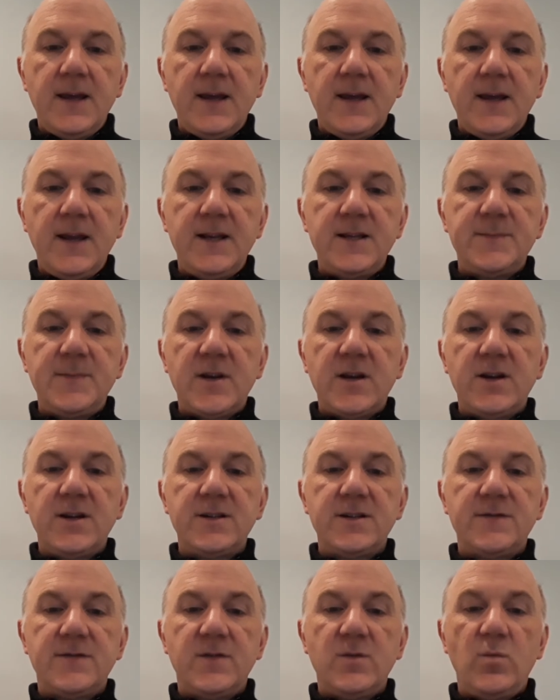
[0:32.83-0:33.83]
It is
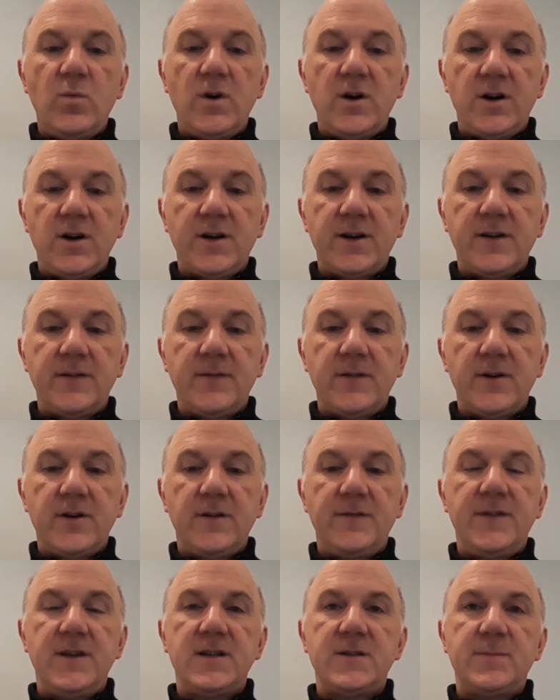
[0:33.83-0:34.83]
because of the work
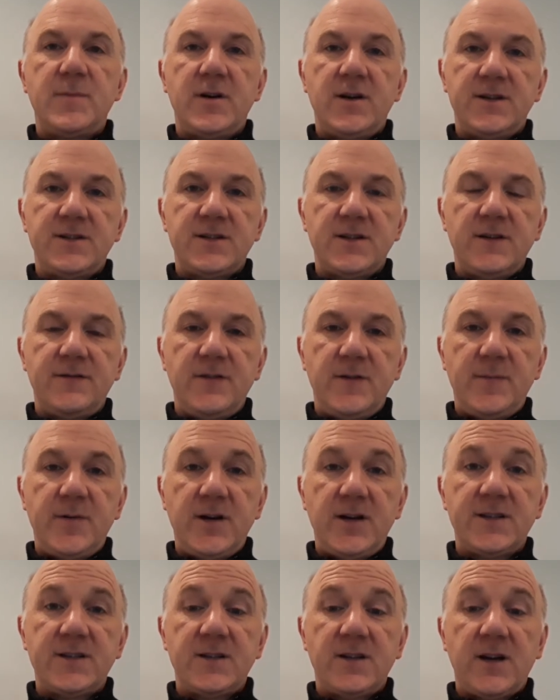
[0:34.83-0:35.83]
of the
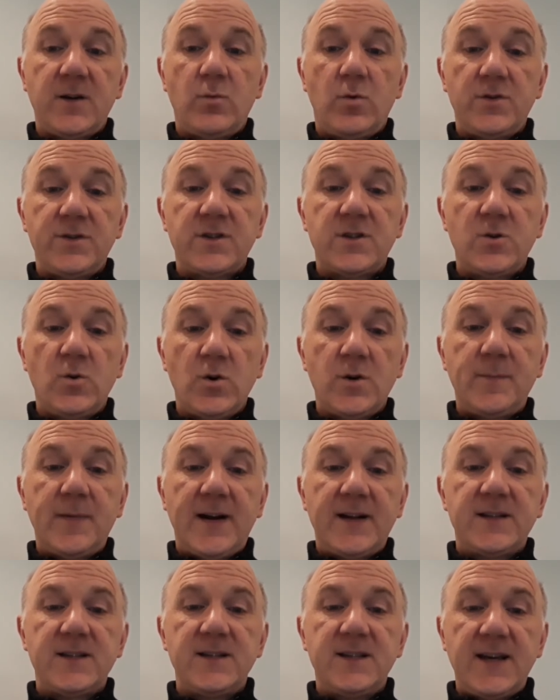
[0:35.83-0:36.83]
person I want to talk
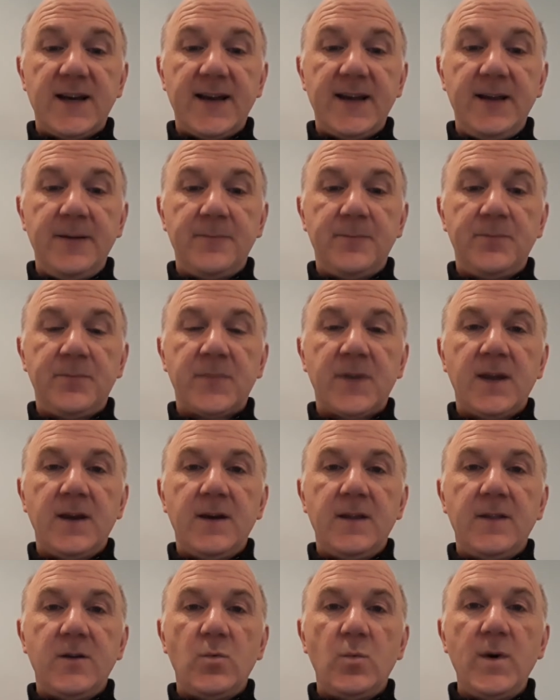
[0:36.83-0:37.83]
about today,
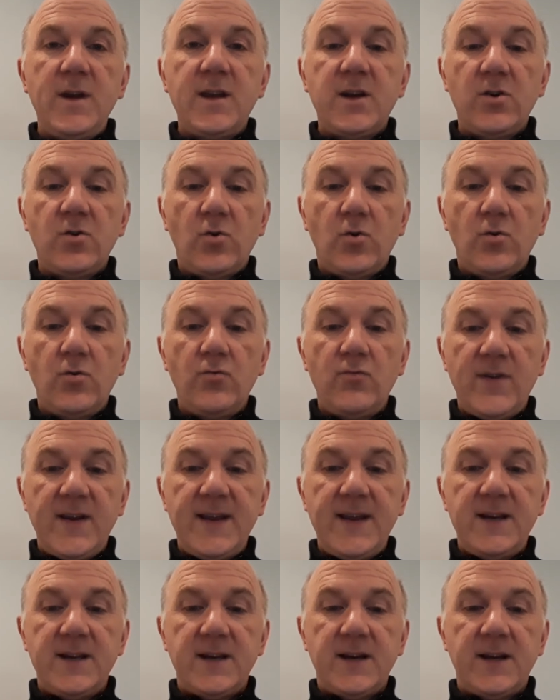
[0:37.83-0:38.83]
that we can all
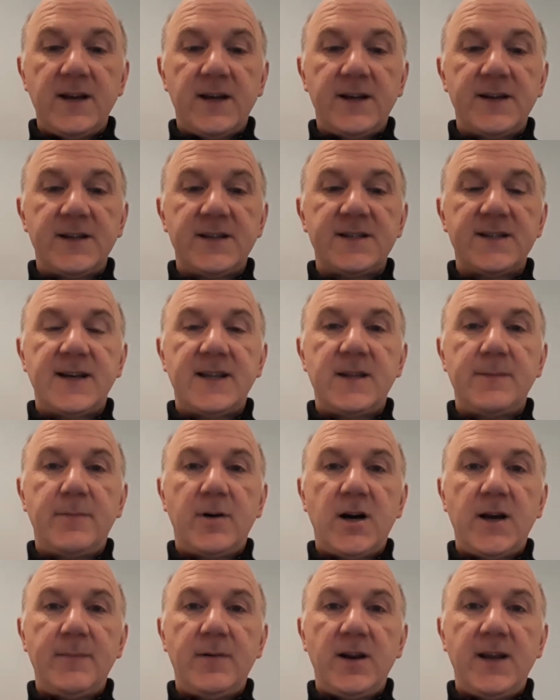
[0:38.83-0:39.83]
read and understand the
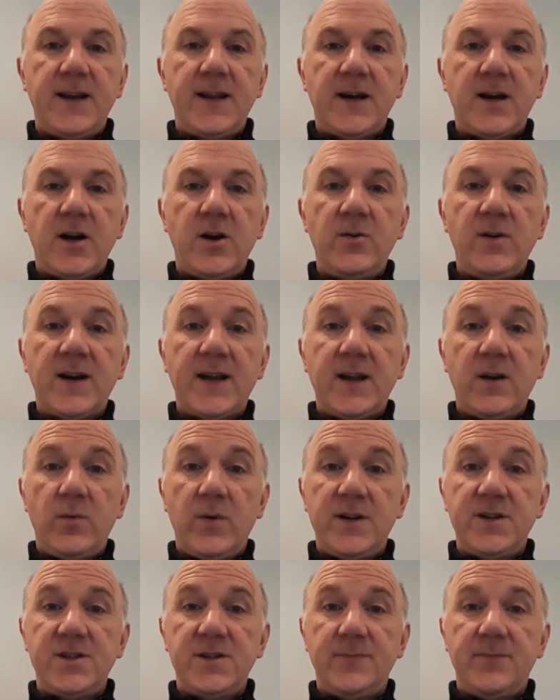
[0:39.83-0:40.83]
Bible in our own
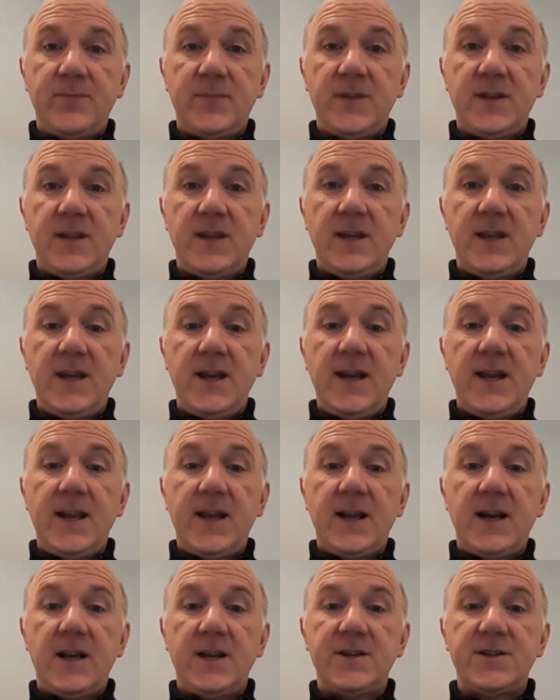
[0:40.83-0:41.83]
language, in
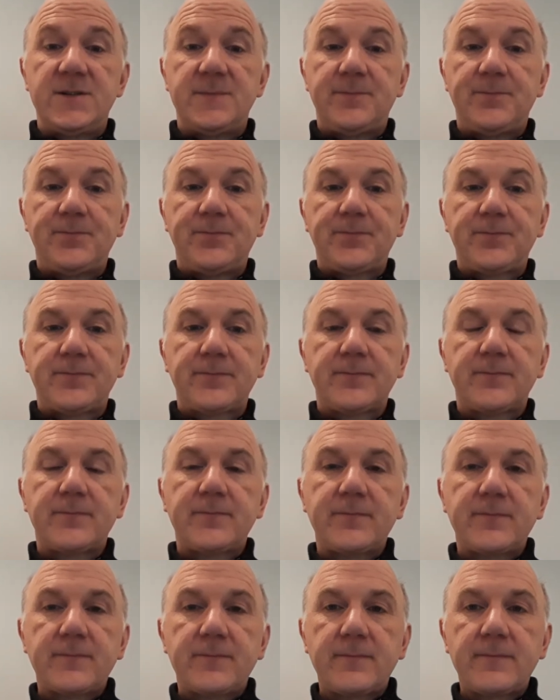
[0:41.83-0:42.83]
English.
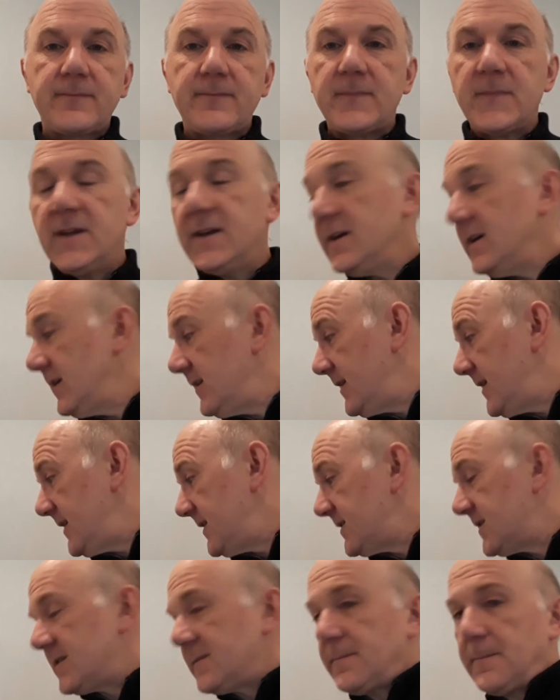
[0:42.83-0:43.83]

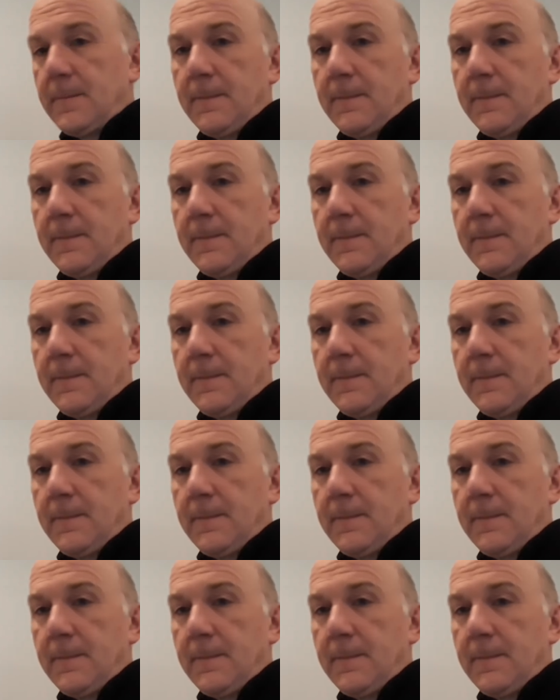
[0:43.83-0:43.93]
This